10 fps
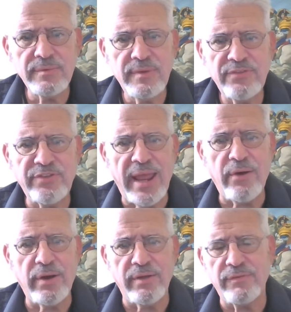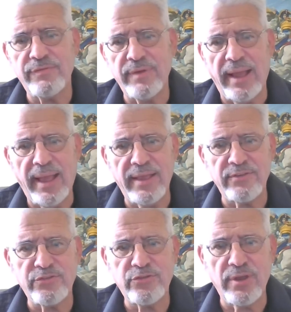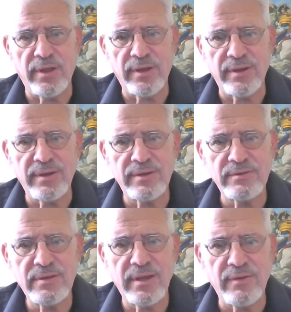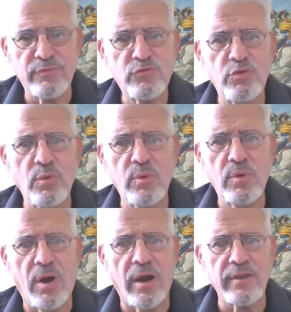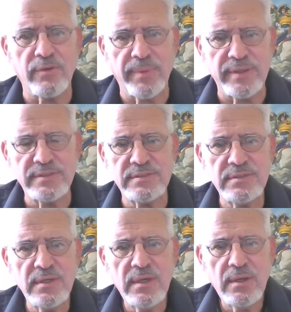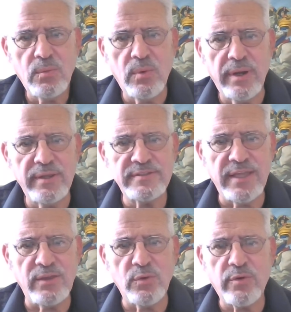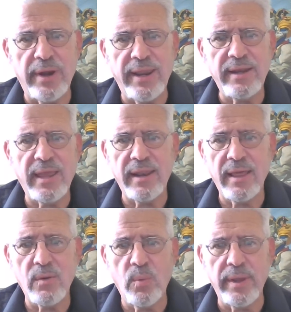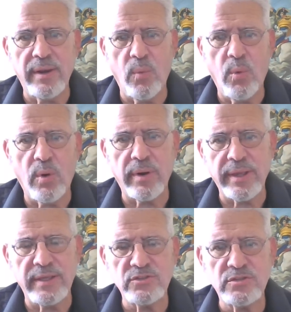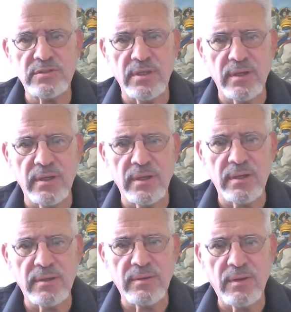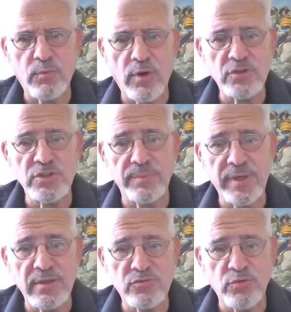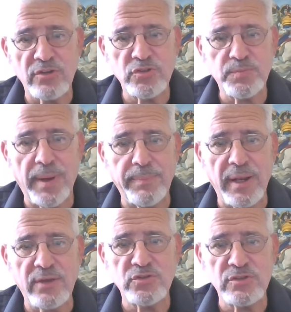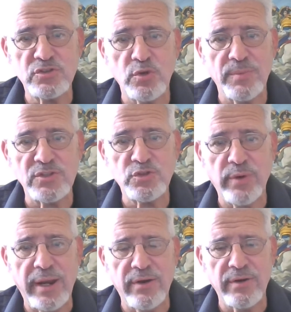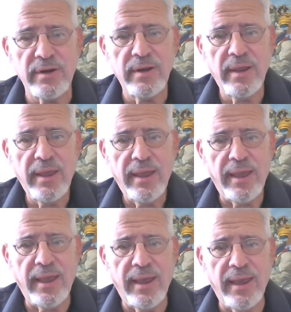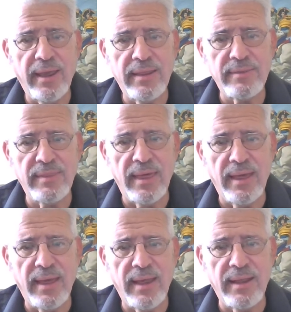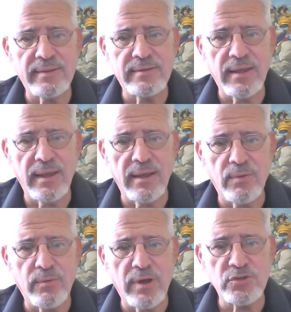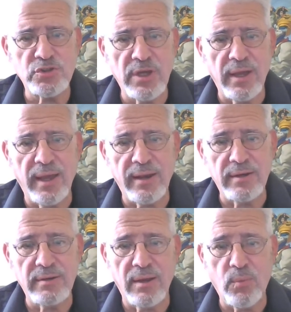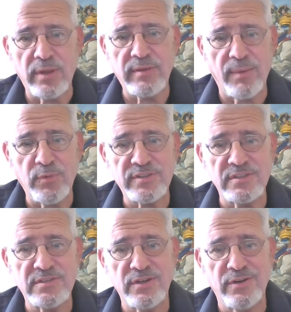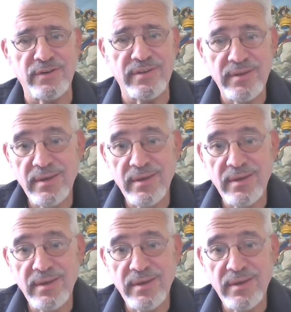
this narrative has kind of two arguments. One is that Ukraine cannot win a war against Russia because Russia's population is so much greater, and that Russia at one time was considered